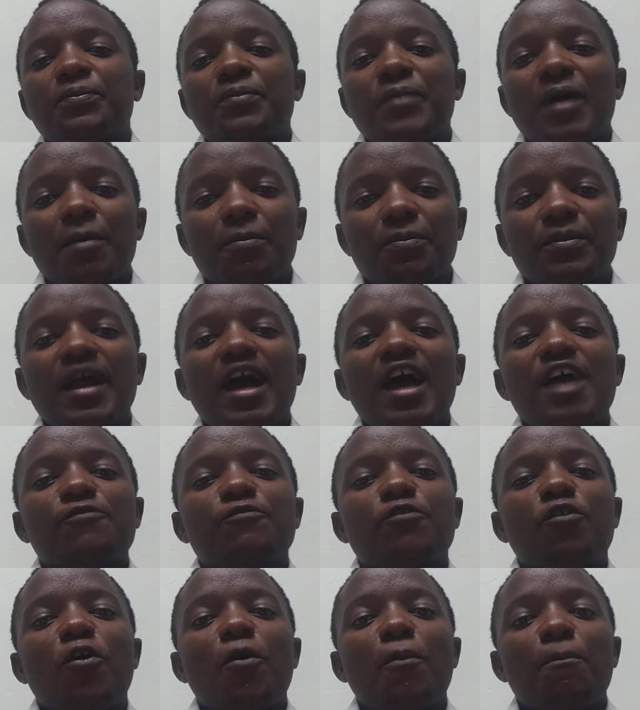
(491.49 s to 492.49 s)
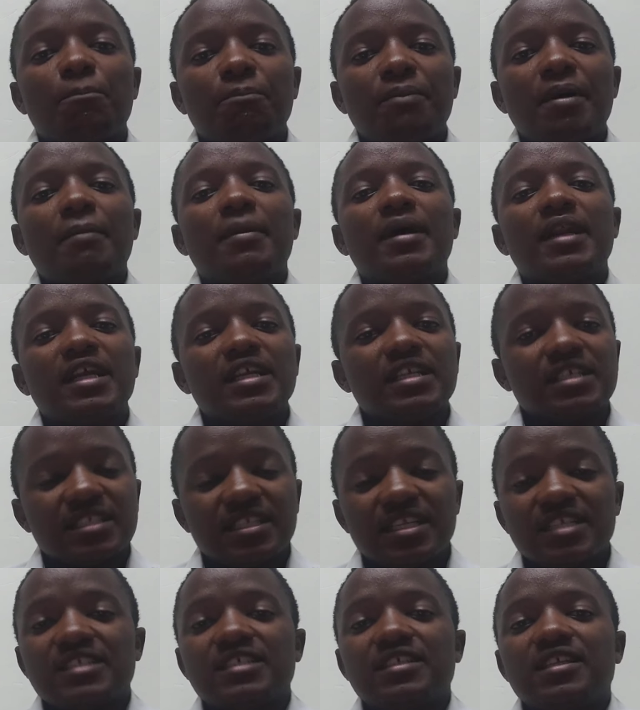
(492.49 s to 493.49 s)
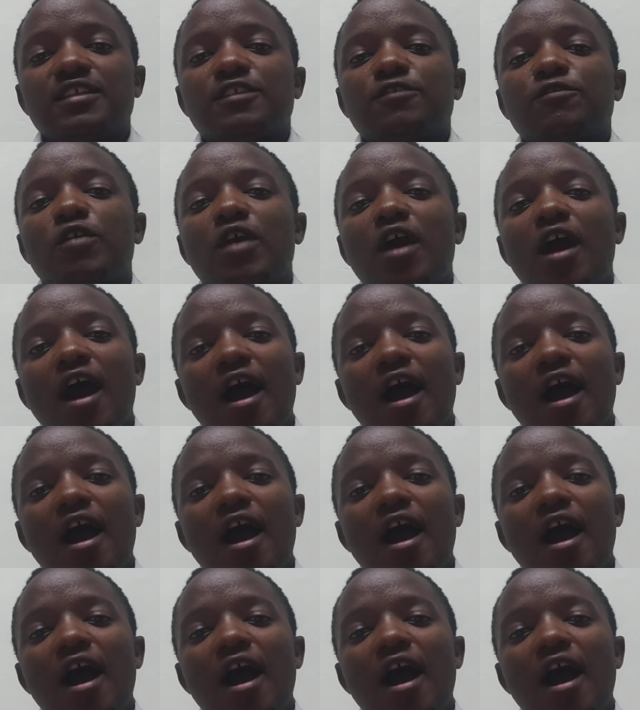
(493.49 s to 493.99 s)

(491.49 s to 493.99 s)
apply for permanent residence.